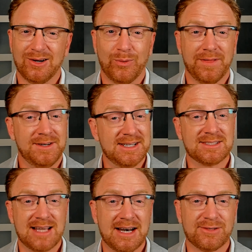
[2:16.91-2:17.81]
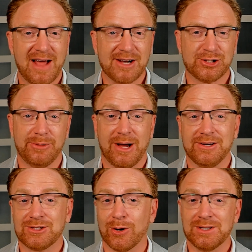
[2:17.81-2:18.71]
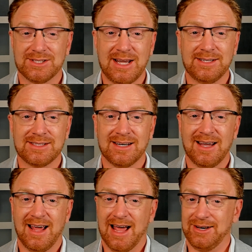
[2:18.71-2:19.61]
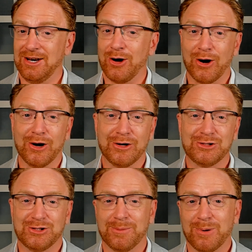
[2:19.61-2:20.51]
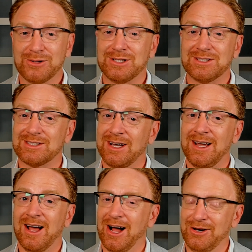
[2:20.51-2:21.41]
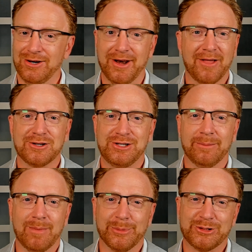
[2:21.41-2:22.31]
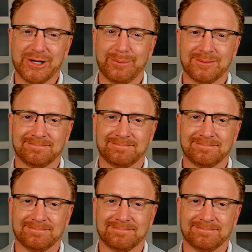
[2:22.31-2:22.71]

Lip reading: with dissatisfaction about his current state and an urge to purchase another gym membership.